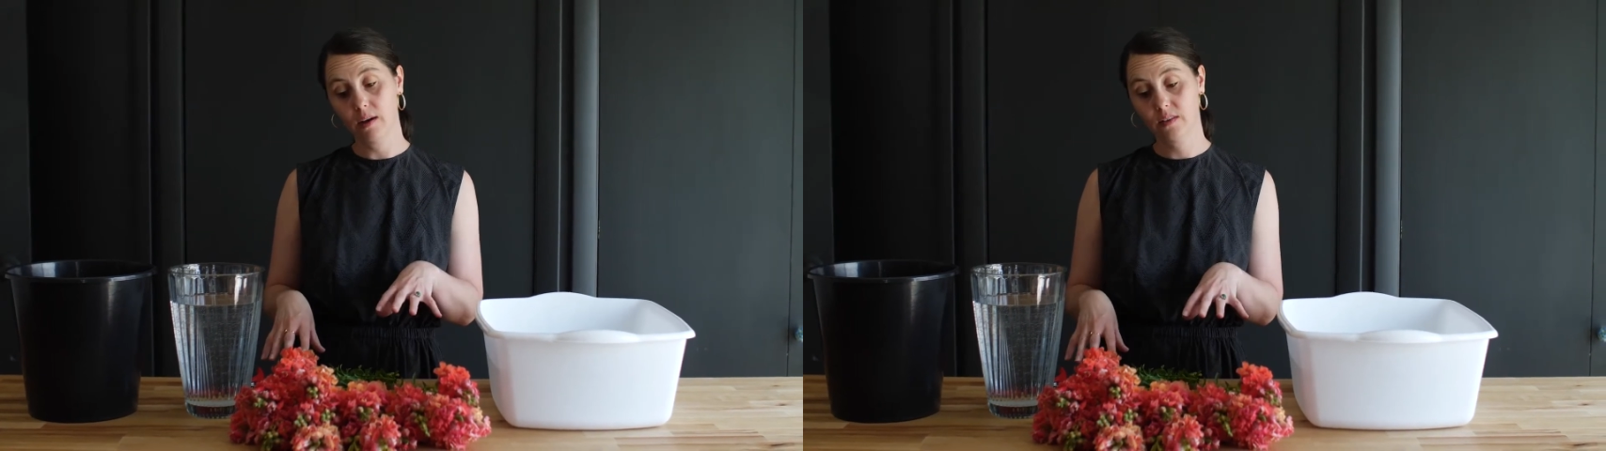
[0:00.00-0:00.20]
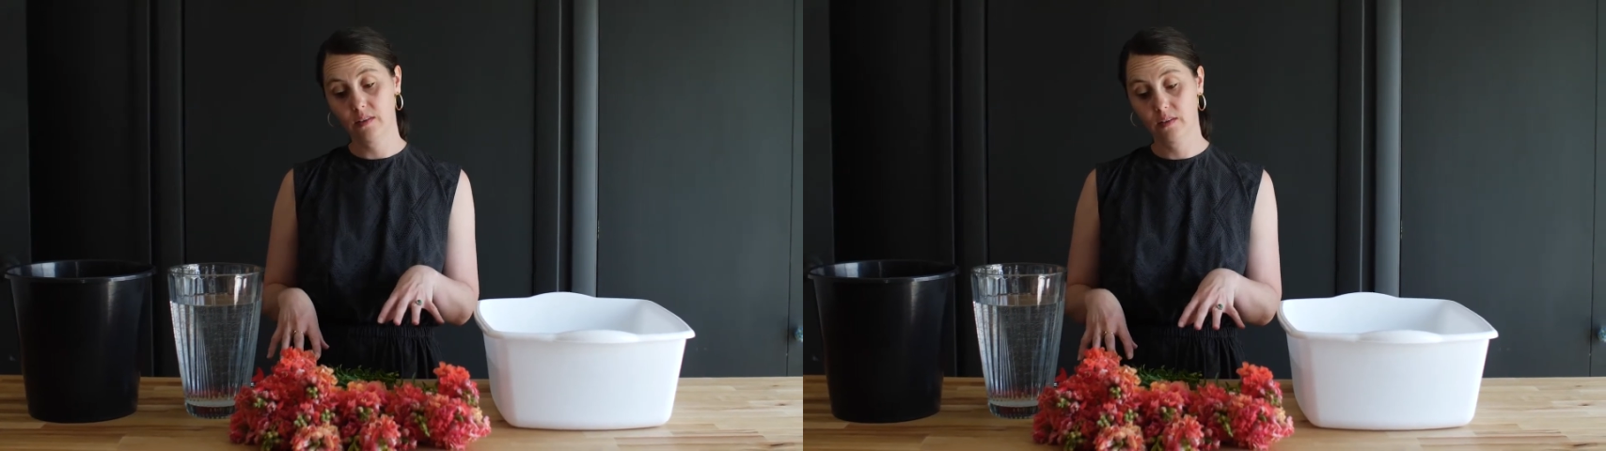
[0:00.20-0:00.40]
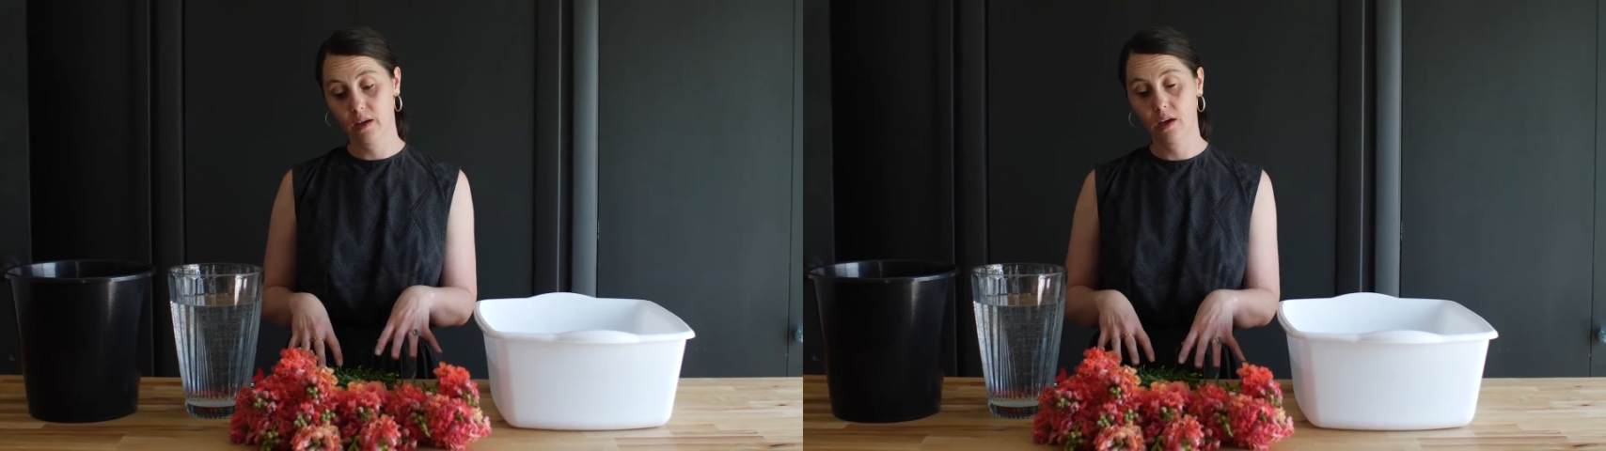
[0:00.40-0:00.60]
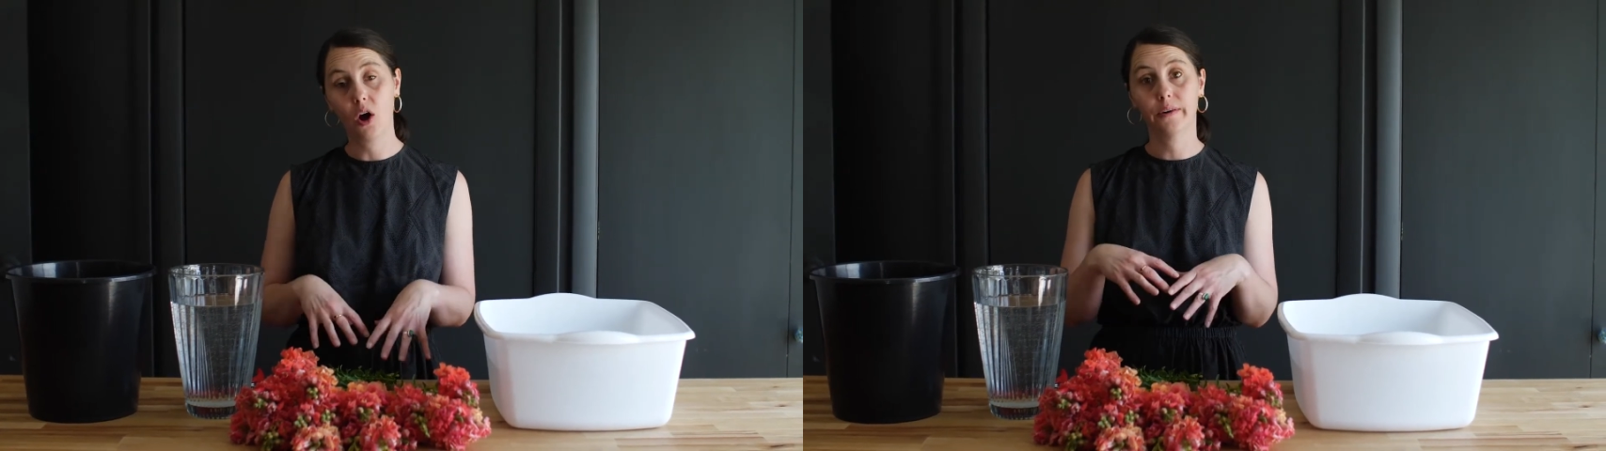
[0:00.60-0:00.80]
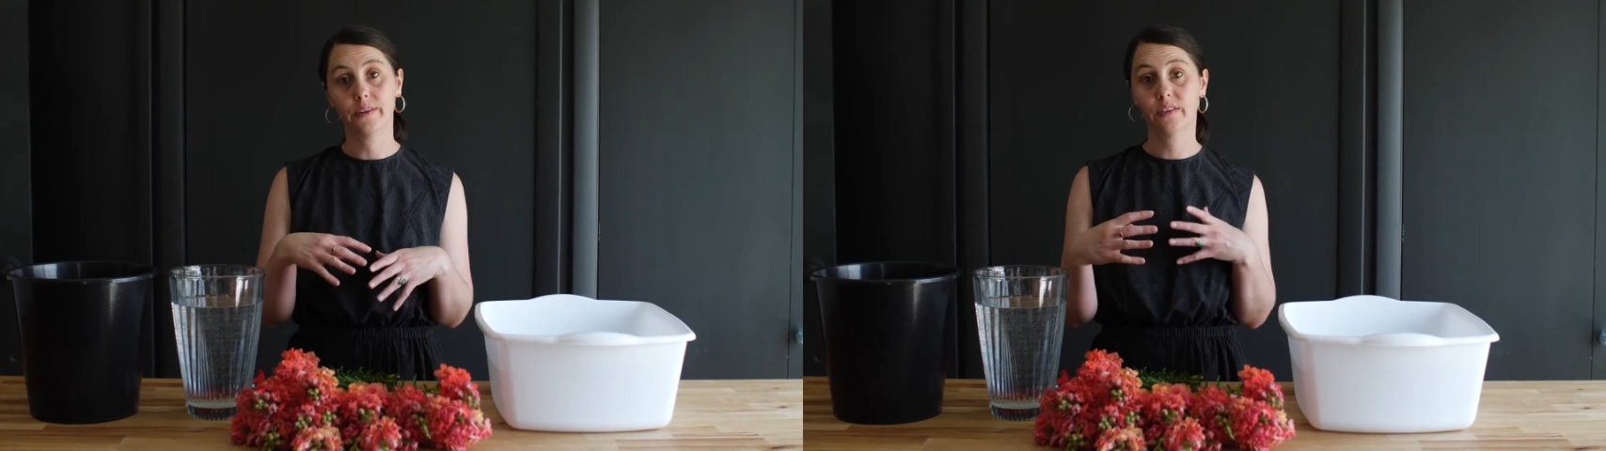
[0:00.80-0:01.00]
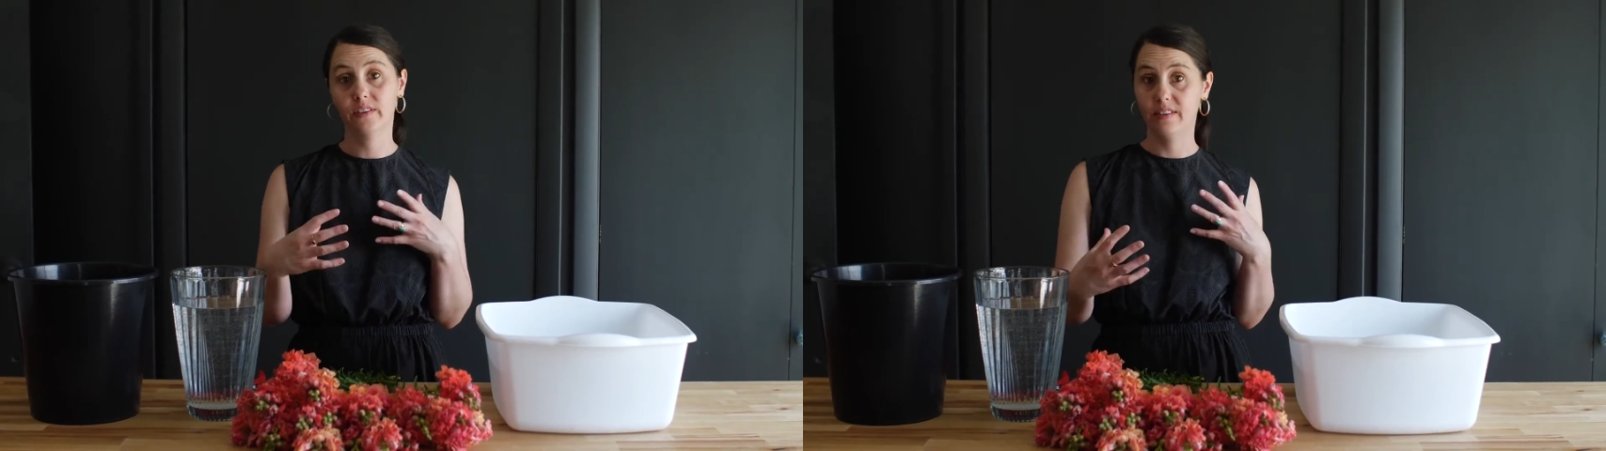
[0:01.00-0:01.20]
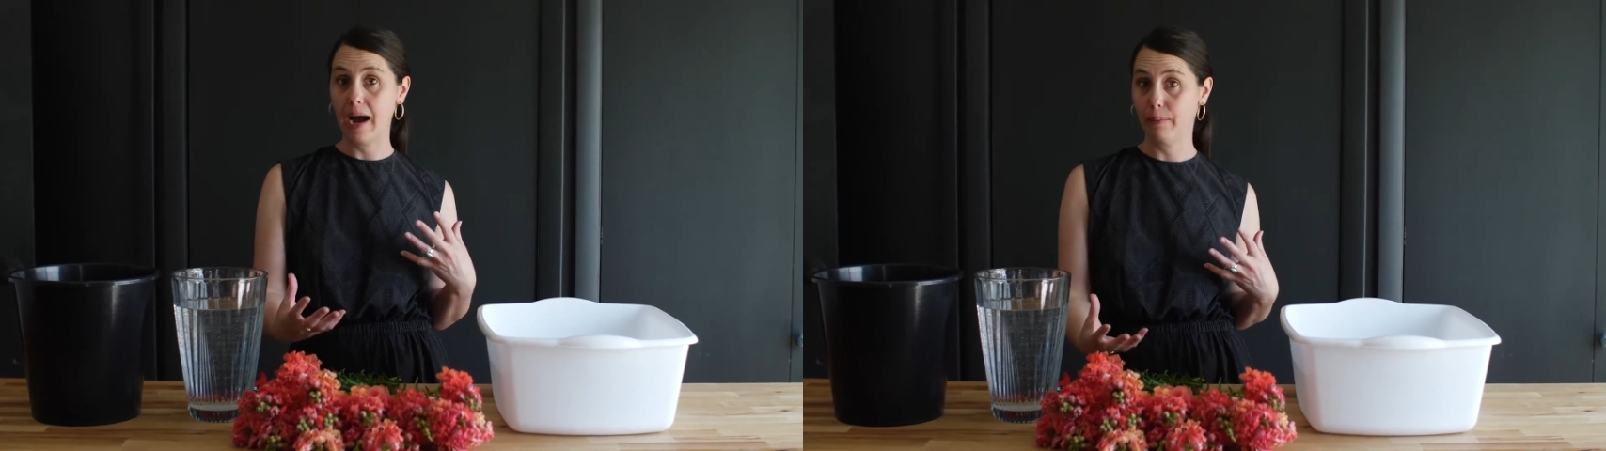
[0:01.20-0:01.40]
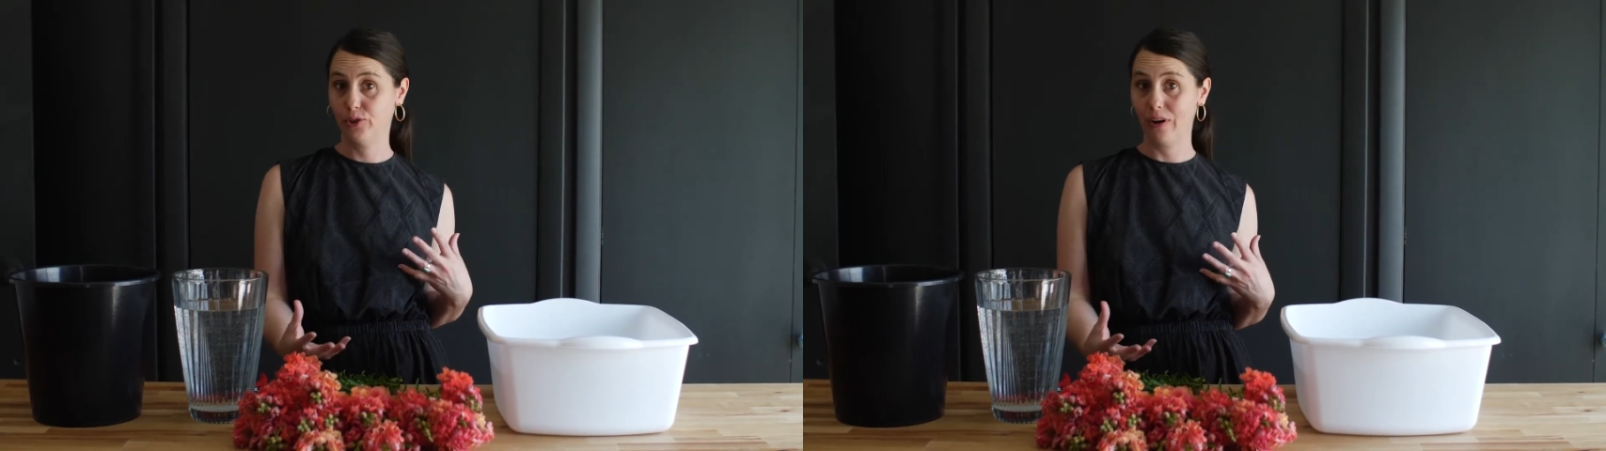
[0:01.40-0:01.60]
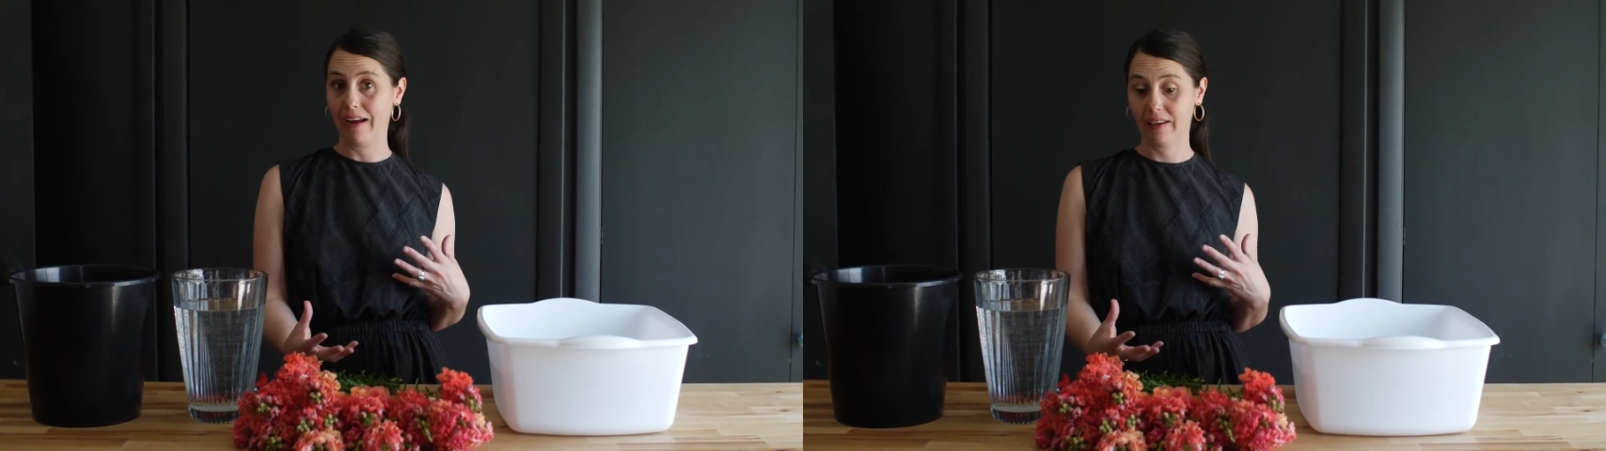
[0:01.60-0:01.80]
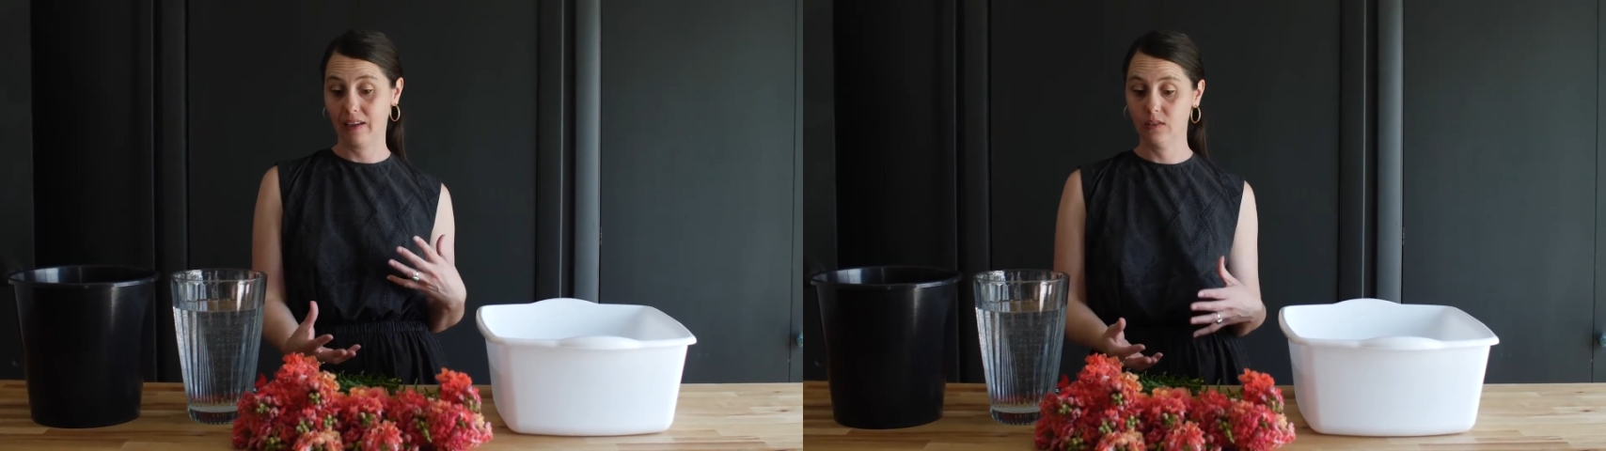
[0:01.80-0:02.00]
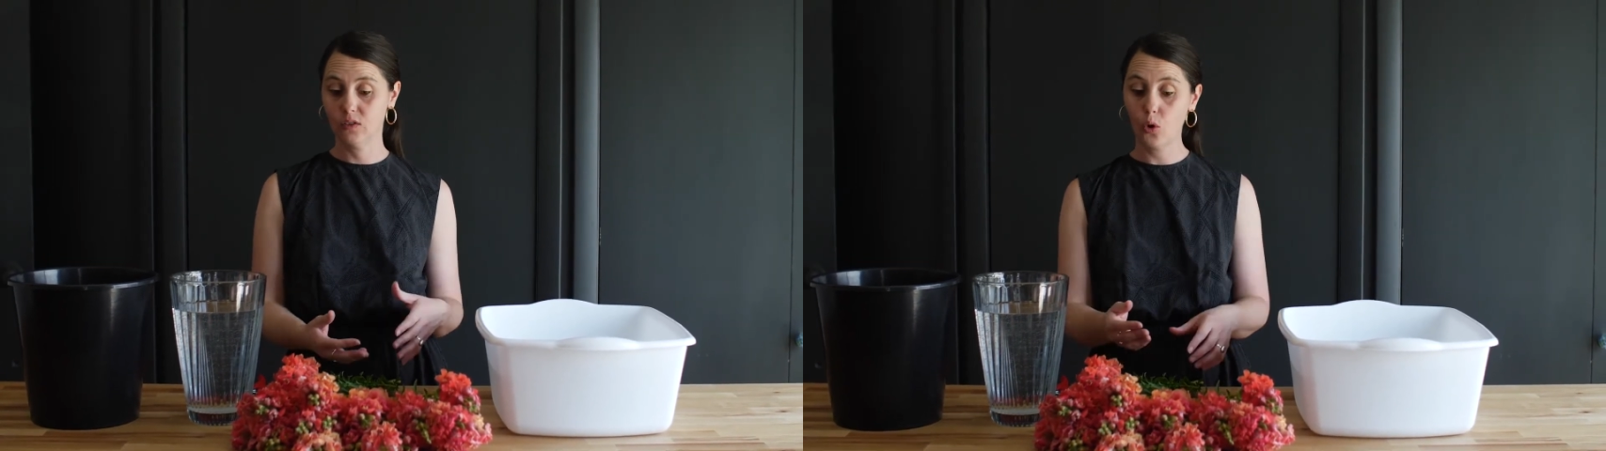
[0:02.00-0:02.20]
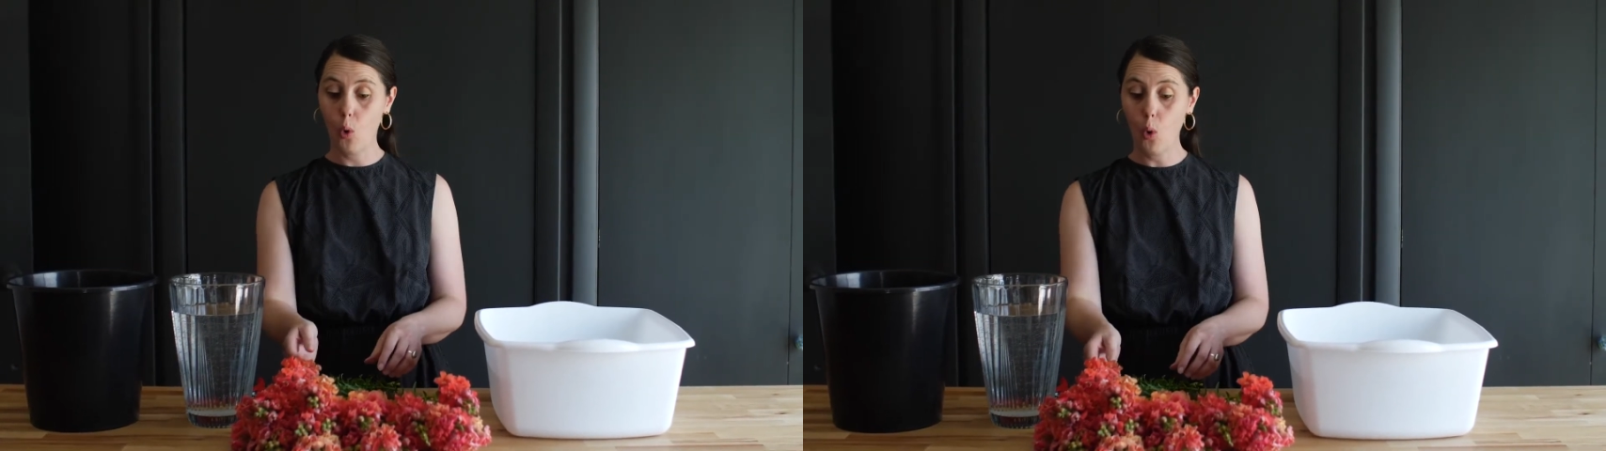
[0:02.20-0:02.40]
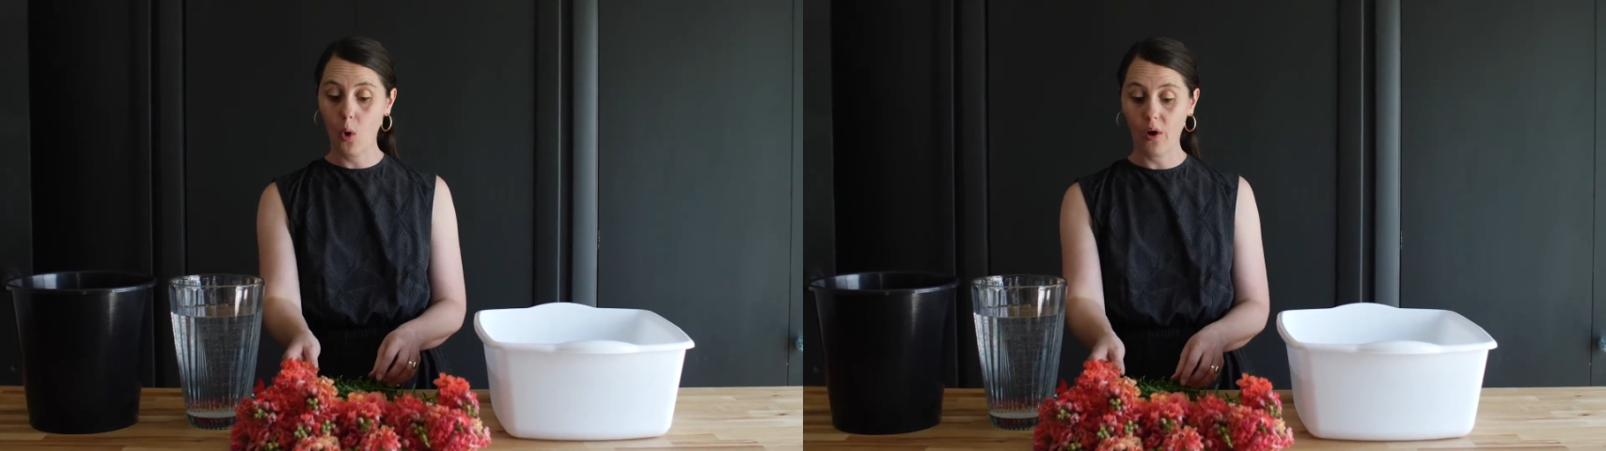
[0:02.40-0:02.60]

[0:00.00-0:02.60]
processing our snapdragons,